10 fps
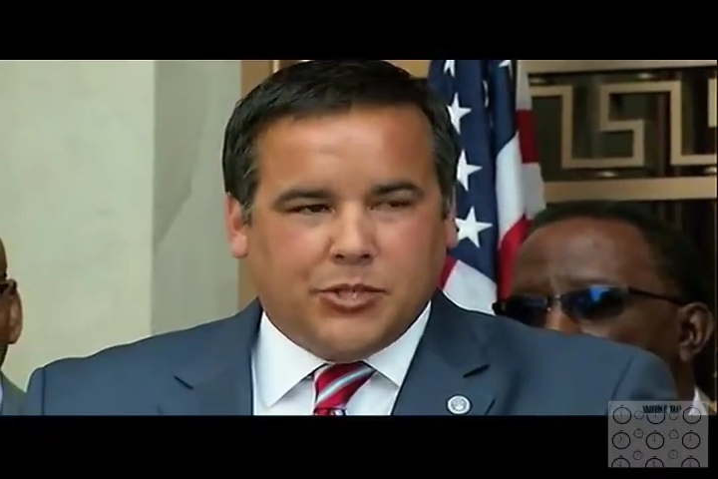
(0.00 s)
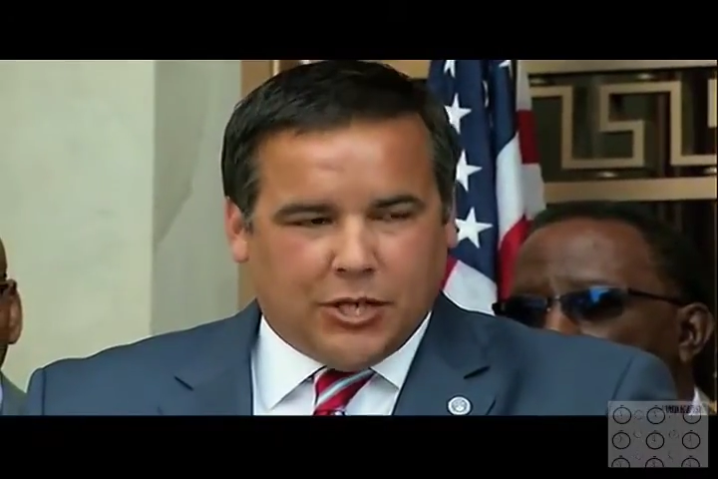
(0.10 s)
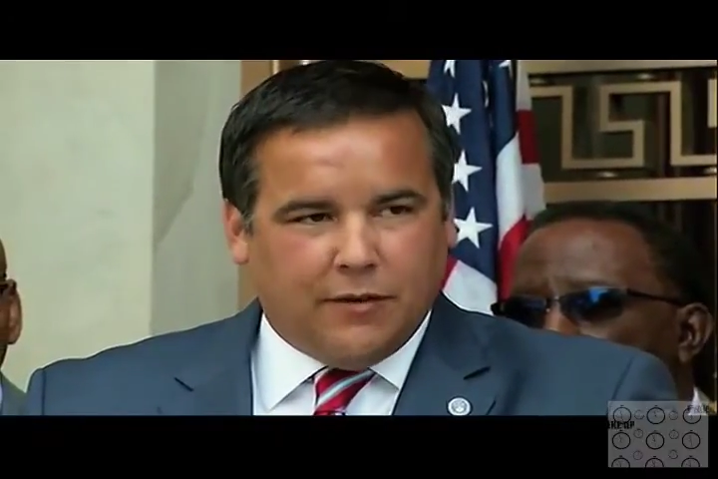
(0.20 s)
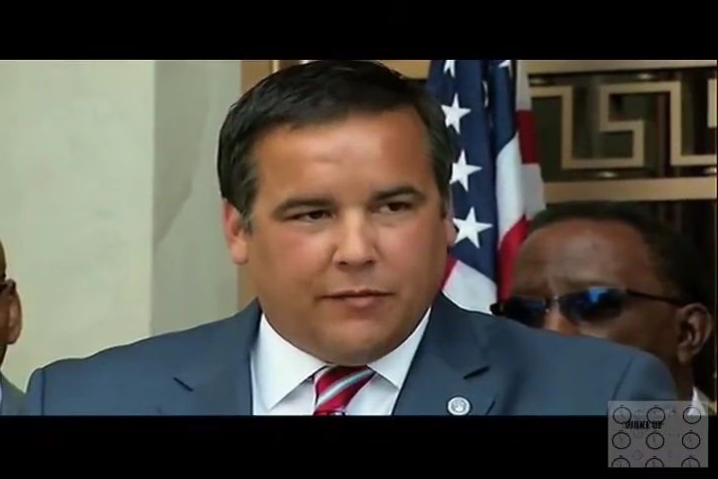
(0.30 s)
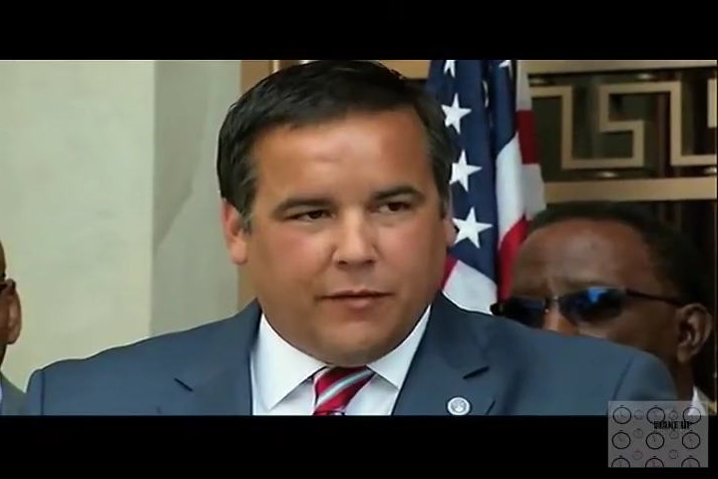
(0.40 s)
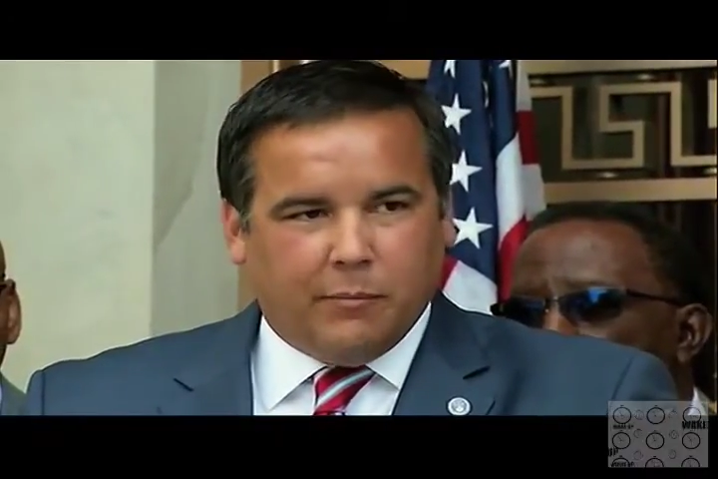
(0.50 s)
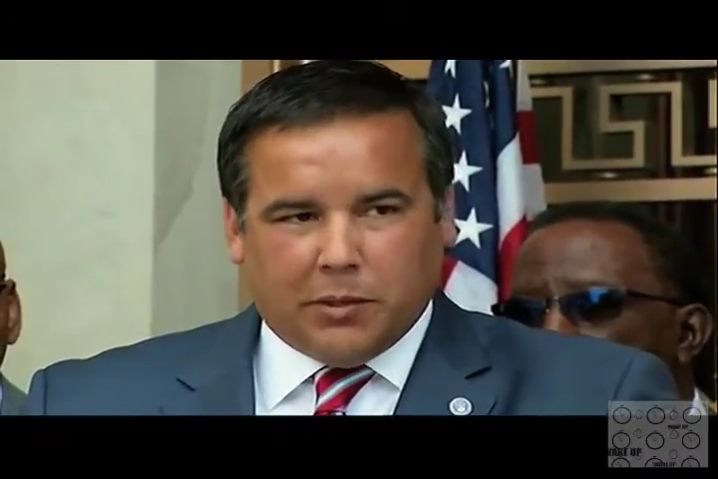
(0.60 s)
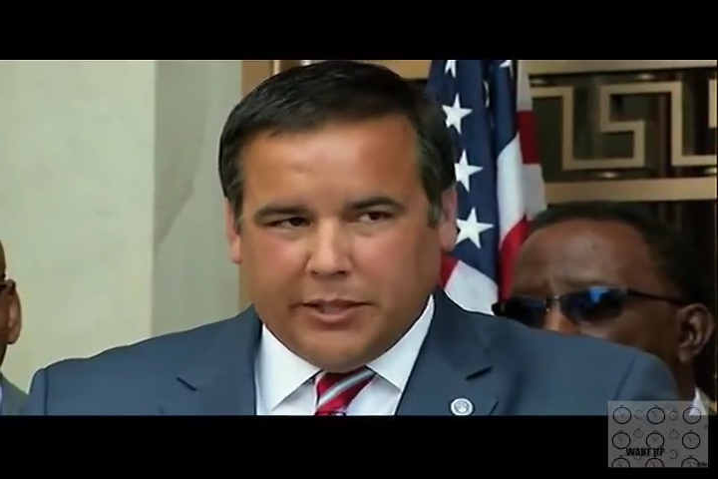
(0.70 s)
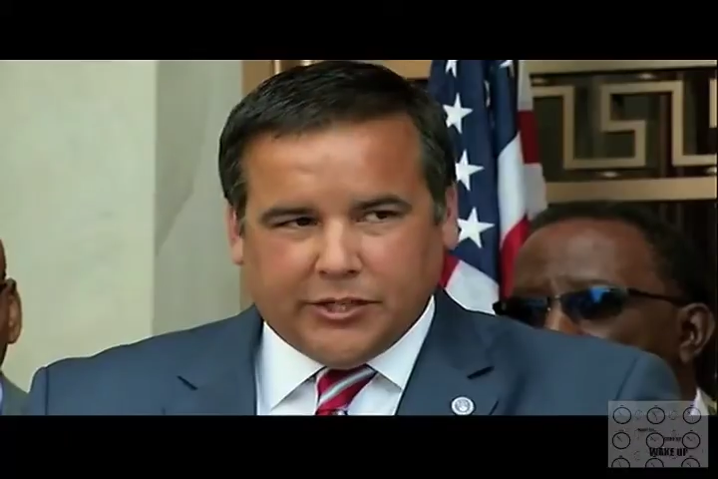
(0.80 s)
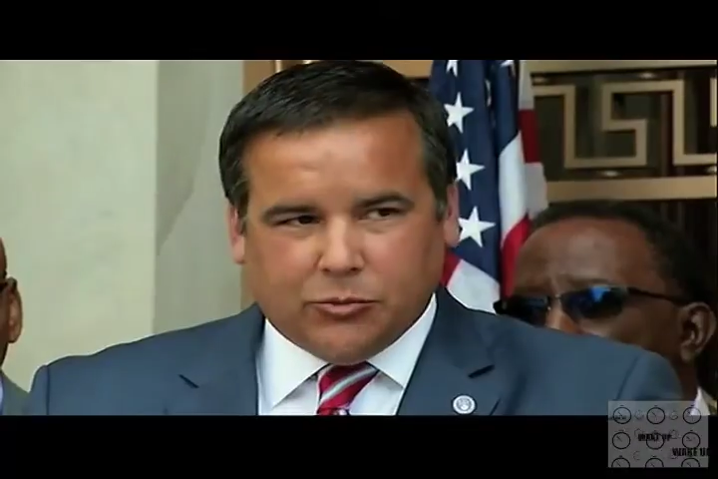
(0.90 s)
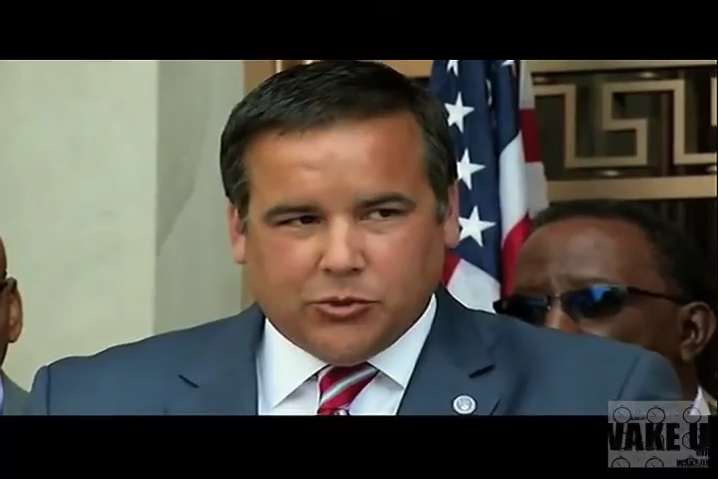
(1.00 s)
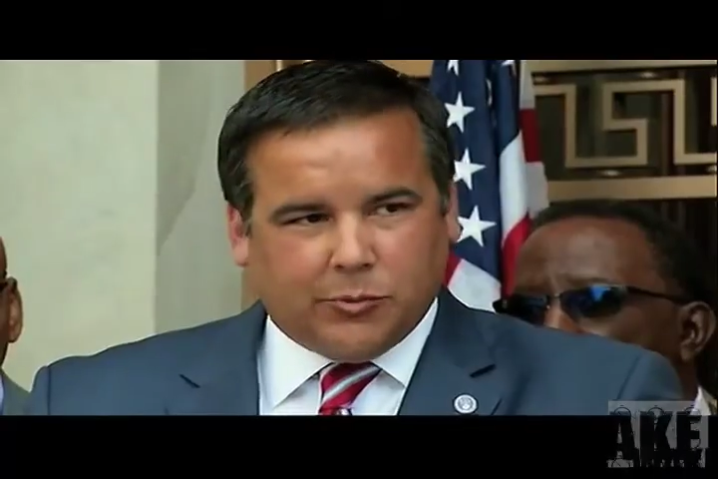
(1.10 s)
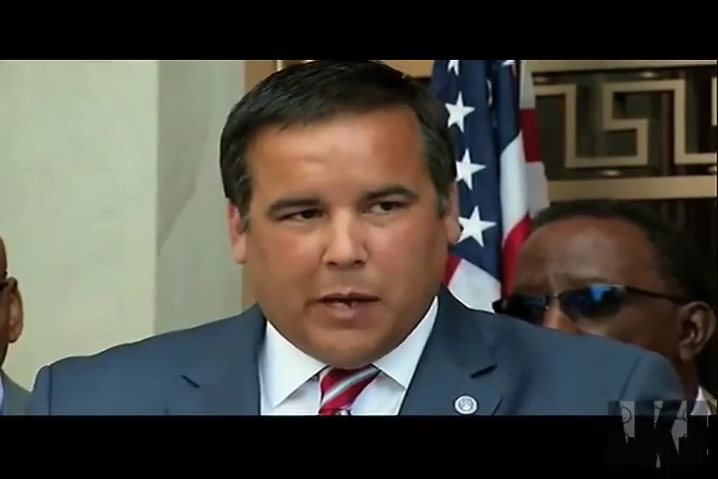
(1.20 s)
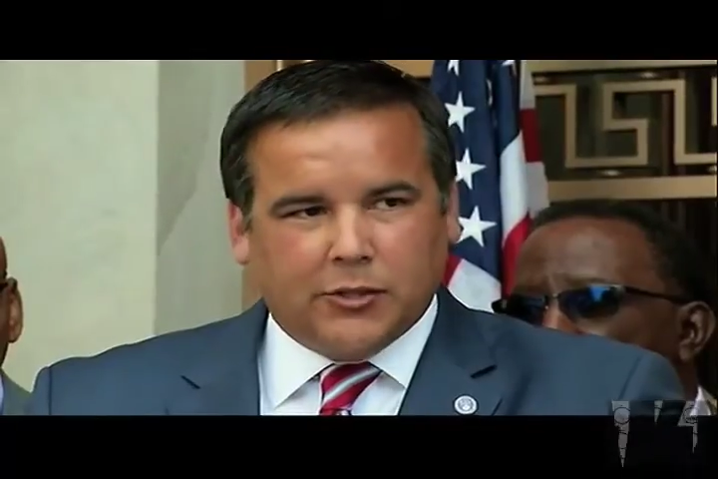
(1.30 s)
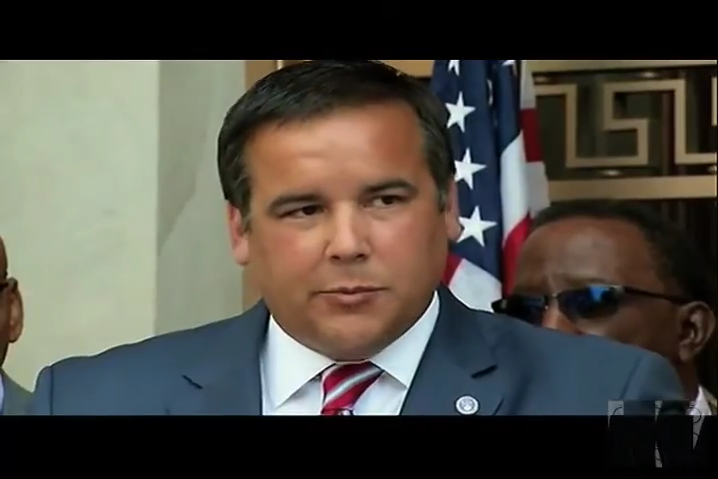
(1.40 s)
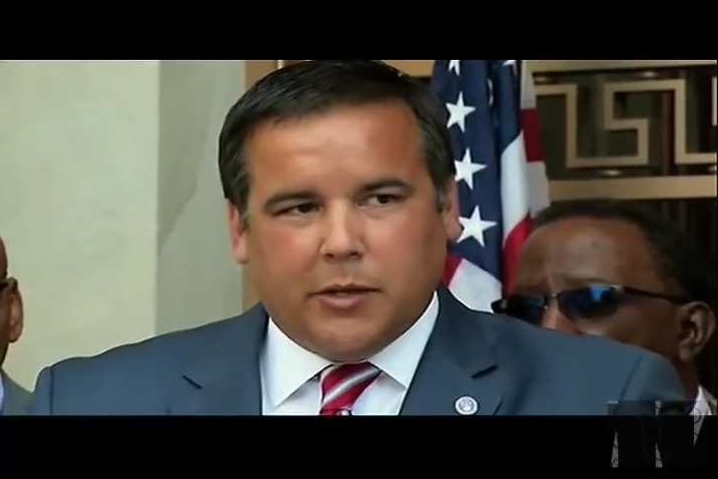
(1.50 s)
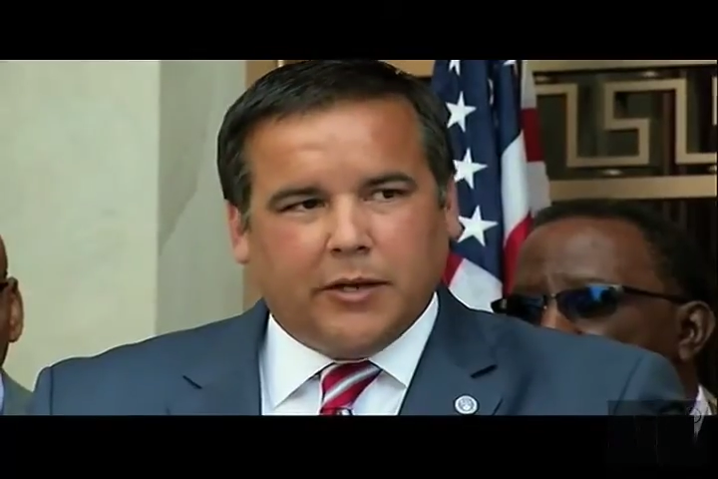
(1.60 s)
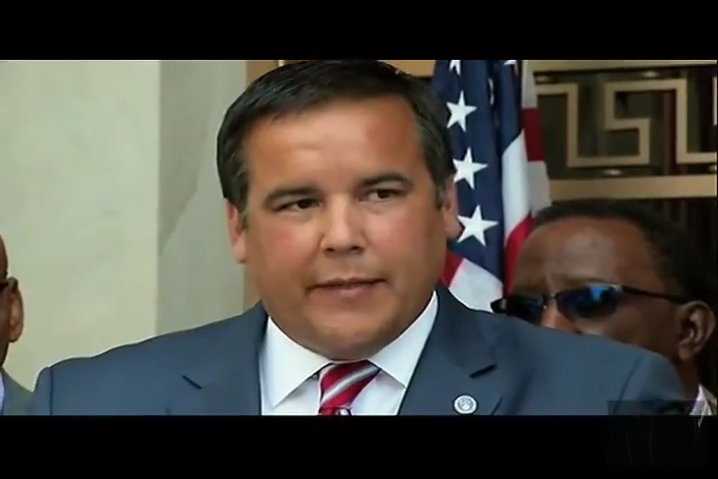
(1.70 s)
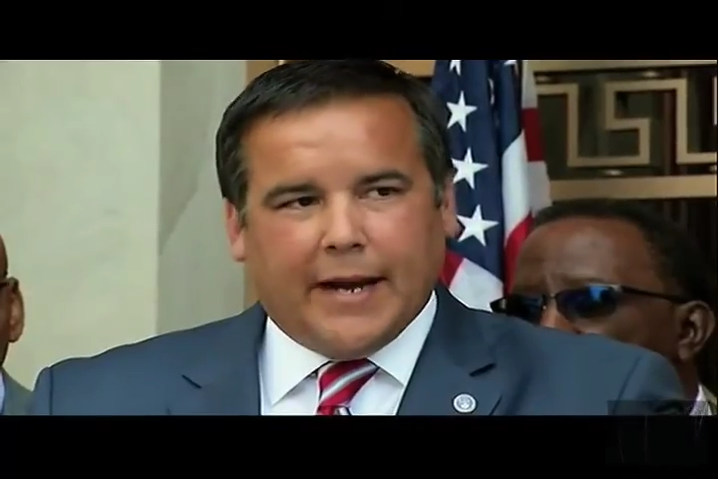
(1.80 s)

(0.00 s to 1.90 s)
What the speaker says: chief of police responsibility,